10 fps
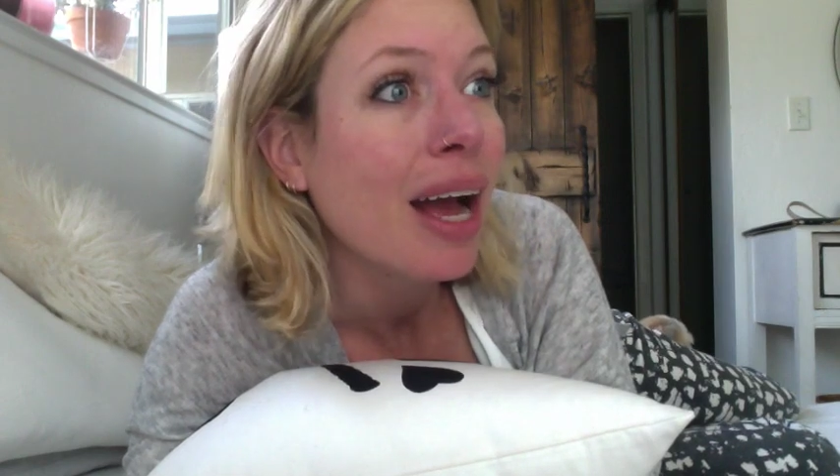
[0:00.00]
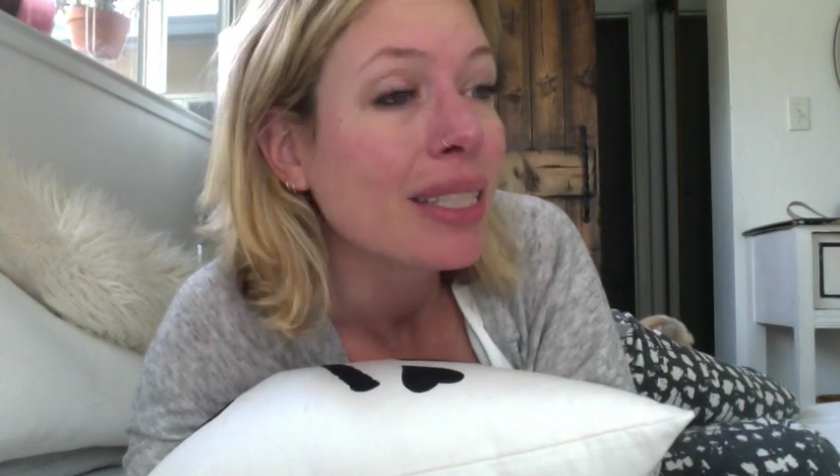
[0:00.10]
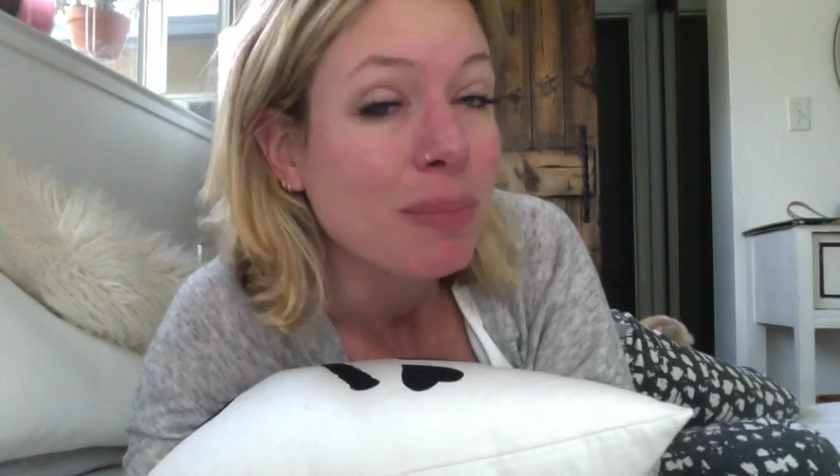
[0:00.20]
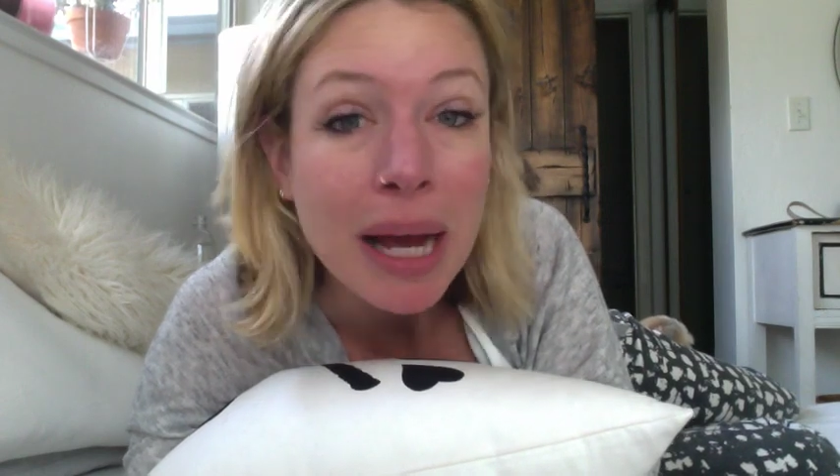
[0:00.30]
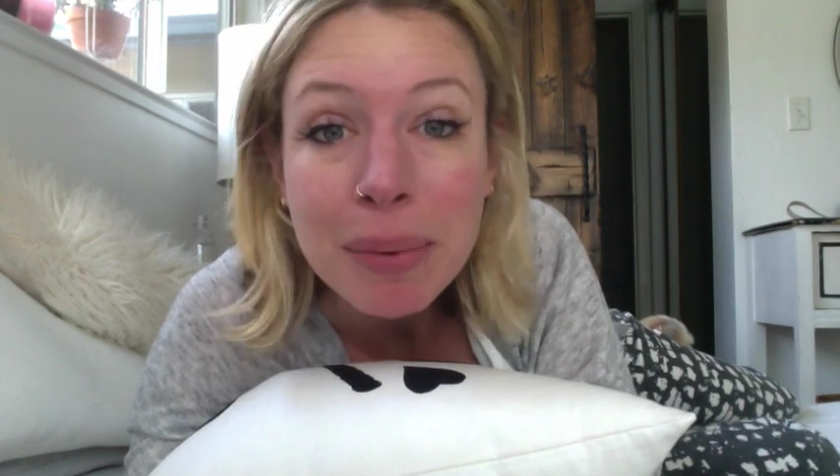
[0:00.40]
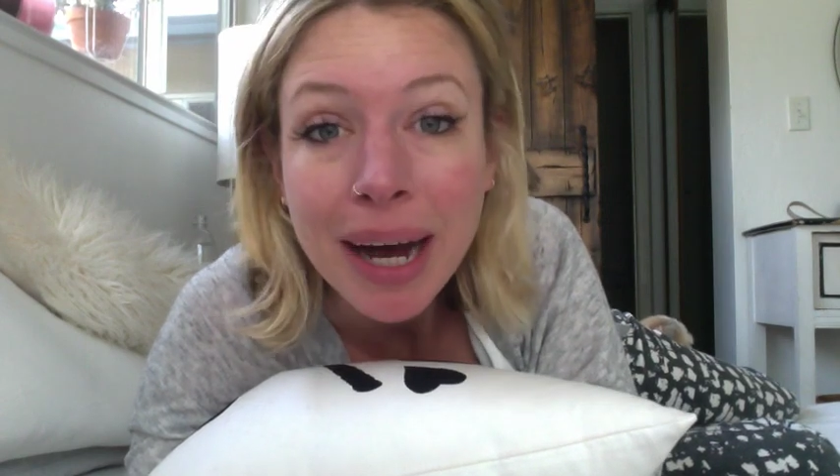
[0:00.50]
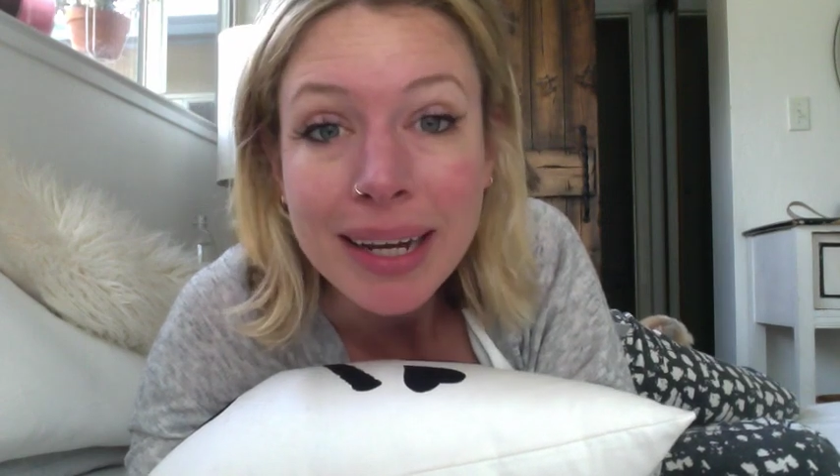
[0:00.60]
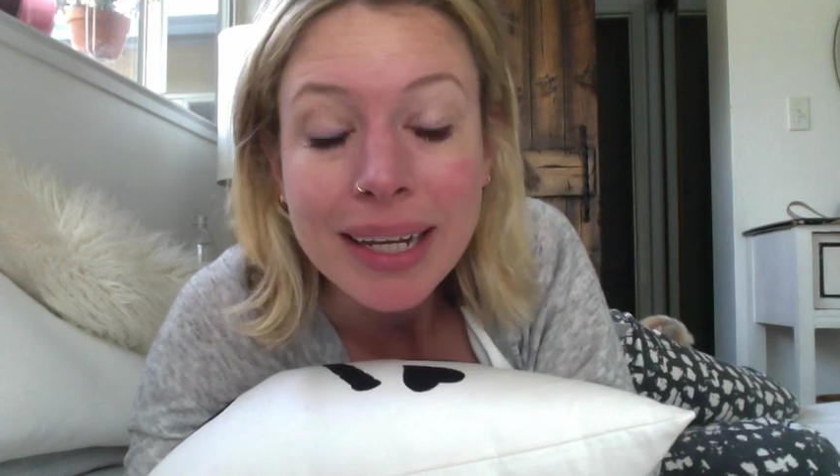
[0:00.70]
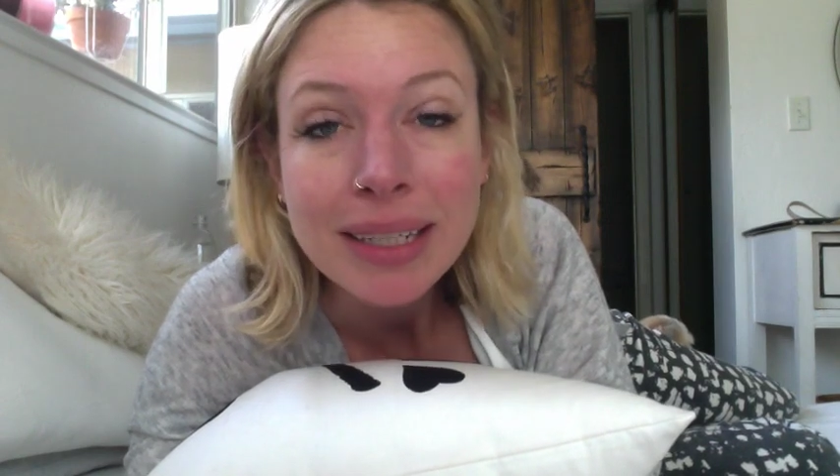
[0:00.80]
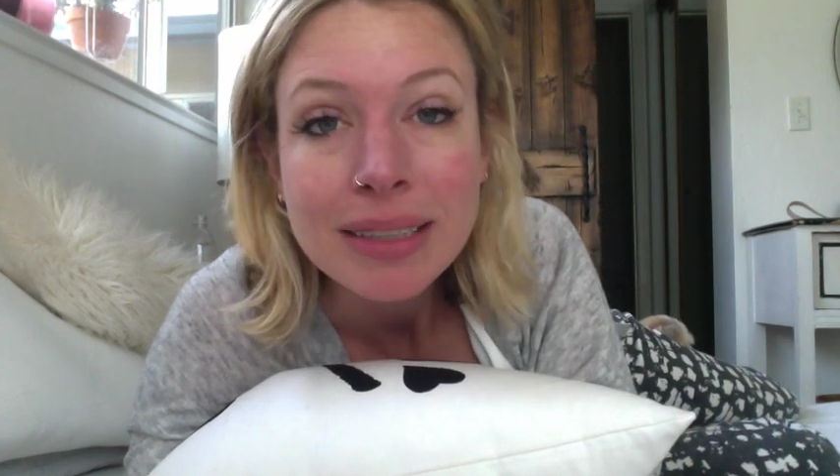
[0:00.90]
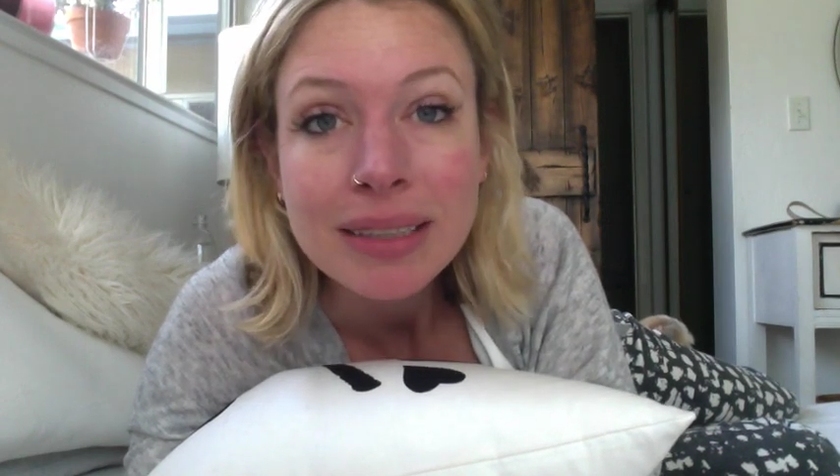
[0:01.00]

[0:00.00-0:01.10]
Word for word: It's my body.